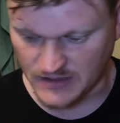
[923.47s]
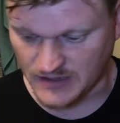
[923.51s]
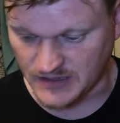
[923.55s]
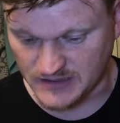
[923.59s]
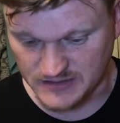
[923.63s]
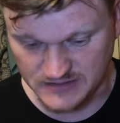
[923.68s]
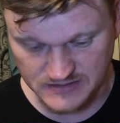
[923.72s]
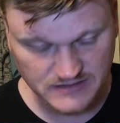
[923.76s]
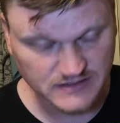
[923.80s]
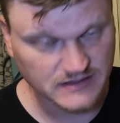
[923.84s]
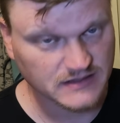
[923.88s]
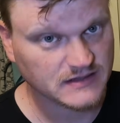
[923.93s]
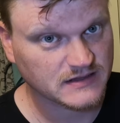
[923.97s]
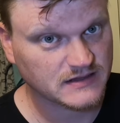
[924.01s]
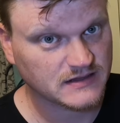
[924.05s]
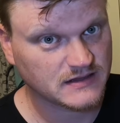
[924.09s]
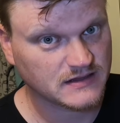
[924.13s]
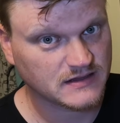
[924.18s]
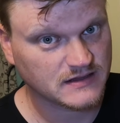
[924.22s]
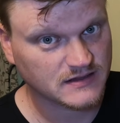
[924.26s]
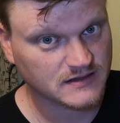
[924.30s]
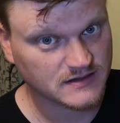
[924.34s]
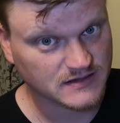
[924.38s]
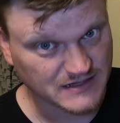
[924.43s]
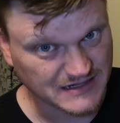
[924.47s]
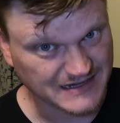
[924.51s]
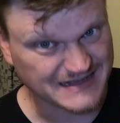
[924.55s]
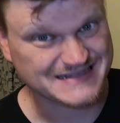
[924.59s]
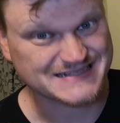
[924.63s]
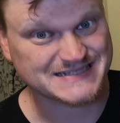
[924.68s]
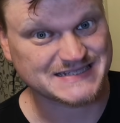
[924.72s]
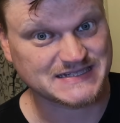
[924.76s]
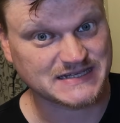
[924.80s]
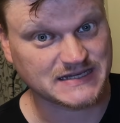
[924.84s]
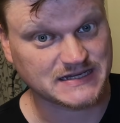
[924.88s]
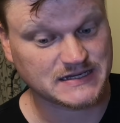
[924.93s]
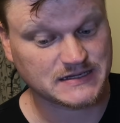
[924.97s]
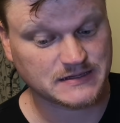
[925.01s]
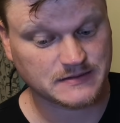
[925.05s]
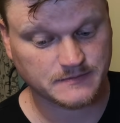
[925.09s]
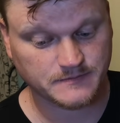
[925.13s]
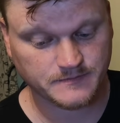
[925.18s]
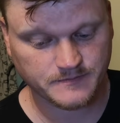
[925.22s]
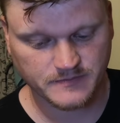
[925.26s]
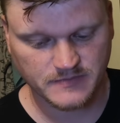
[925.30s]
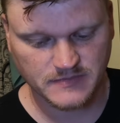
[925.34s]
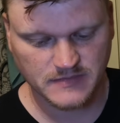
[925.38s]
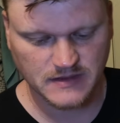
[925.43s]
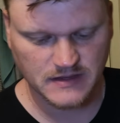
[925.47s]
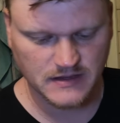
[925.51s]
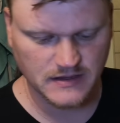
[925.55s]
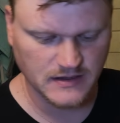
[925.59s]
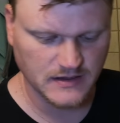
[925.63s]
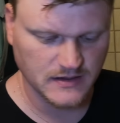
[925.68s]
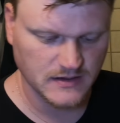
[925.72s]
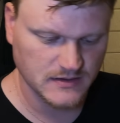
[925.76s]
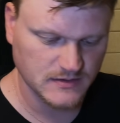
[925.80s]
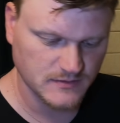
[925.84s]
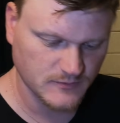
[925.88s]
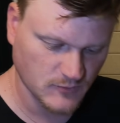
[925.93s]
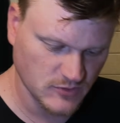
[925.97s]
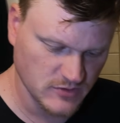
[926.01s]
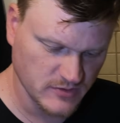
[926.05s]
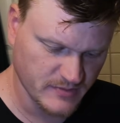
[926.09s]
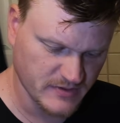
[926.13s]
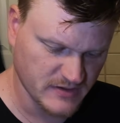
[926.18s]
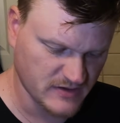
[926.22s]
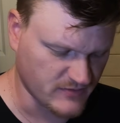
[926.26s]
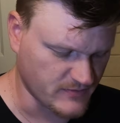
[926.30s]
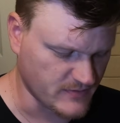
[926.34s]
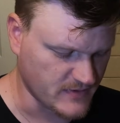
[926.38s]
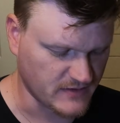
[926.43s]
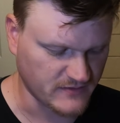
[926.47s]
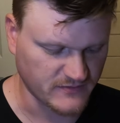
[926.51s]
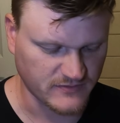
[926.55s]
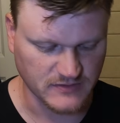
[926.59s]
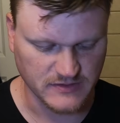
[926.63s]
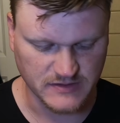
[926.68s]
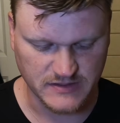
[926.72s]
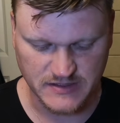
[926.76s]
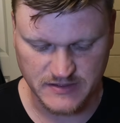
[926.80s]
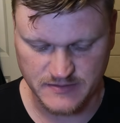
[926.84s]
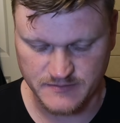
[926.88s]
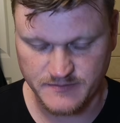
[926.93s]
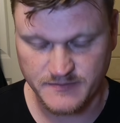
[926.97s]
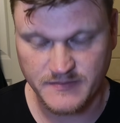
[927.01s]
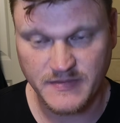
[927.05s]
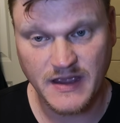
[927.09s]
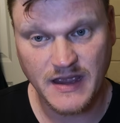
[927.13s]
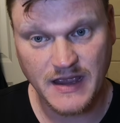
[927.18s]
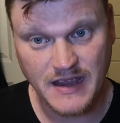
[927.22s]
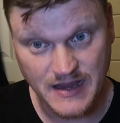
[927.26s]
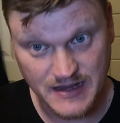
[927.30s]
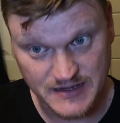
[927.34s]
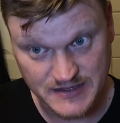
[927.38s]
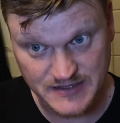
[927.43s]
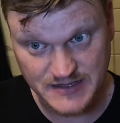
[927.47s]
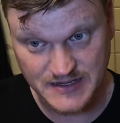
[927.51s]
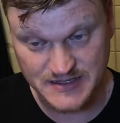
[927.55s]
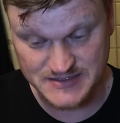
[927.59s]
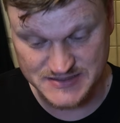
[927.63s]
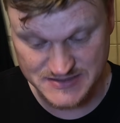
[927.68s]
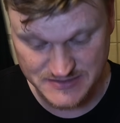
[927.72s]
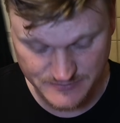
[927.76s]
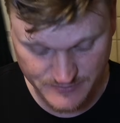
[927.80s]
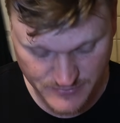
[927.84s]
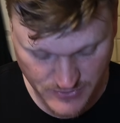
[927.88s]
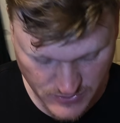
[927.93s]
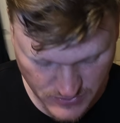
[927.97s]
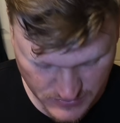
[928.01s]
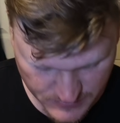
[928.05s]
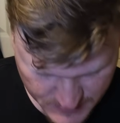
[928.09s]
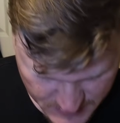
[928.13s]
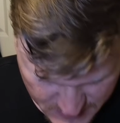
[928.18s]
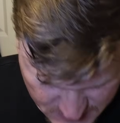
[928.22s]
and classic. With a bit of menthol in it, and it has some burn